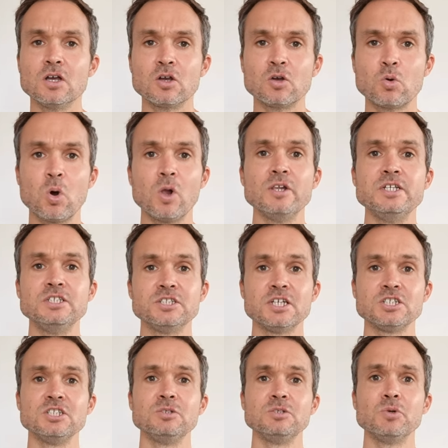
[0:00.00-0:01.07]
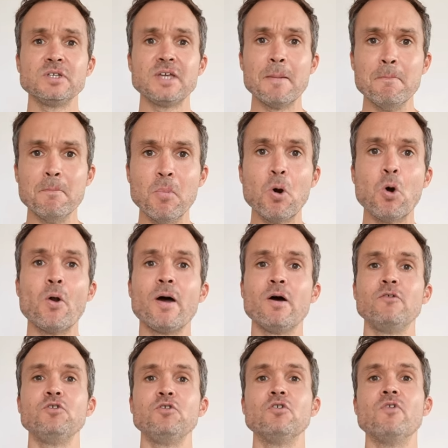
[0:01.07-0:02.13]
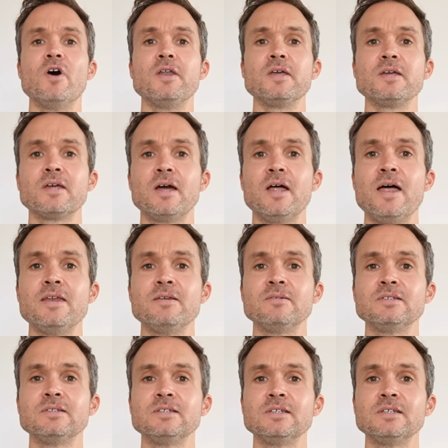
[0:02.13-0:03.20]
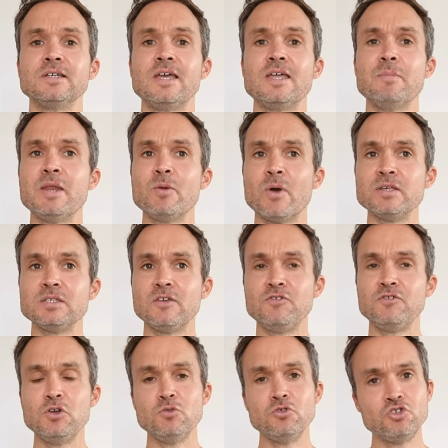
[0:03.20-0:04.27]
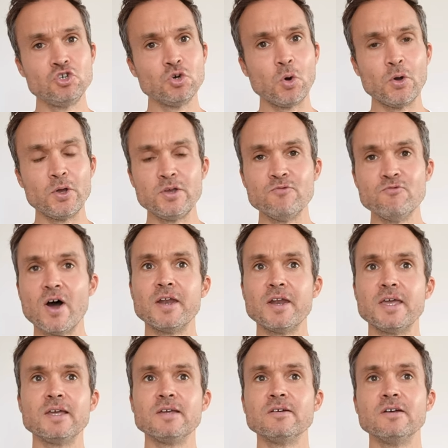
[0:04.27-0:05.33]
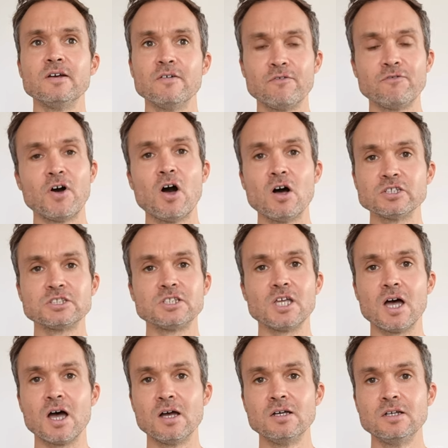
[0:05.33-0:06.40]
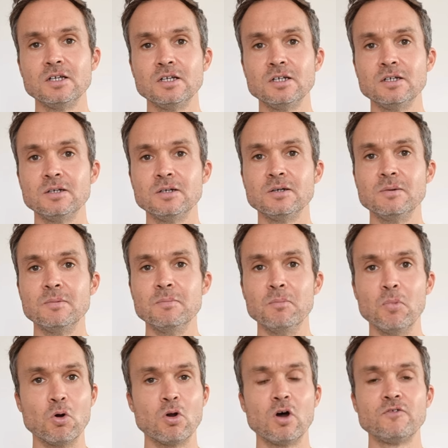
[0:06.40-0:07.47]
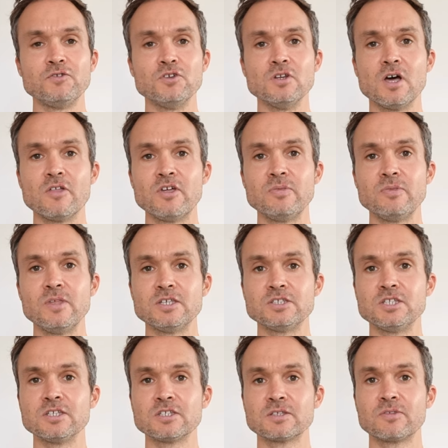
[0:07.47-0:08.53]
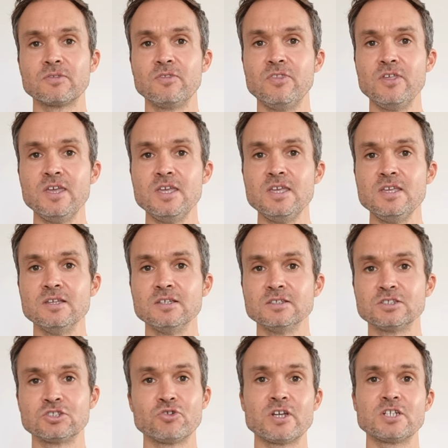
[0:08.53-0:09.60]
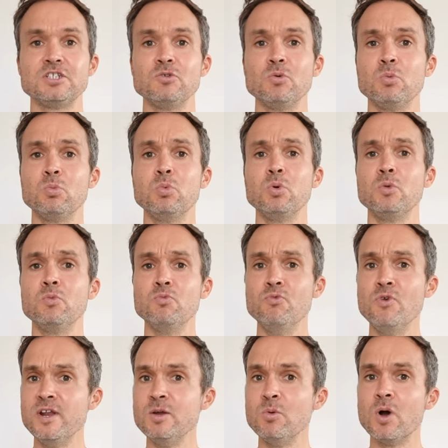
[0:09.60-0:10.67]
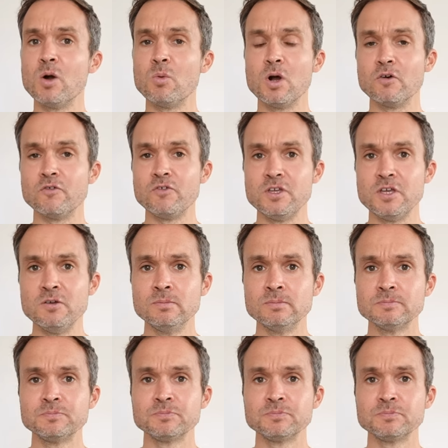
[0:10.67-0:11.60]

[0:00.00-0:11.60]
quality sessions, you want to get more out of your running. And in many ways, if you enjoy running faster more often, I think this is the strategy that would really work well for you,